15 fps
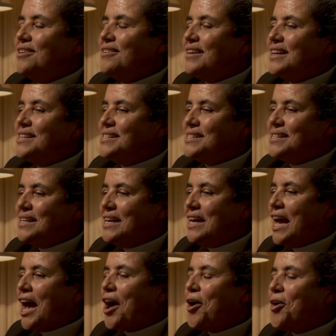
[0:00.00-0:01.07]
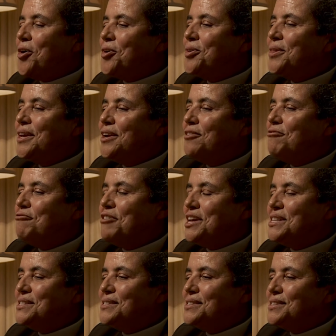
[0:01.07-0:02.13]
You can see how their
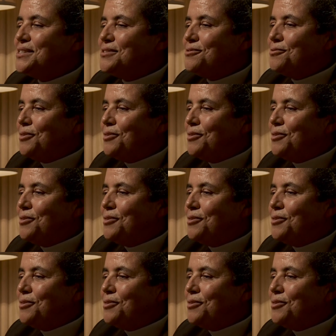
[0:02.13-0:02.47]
faces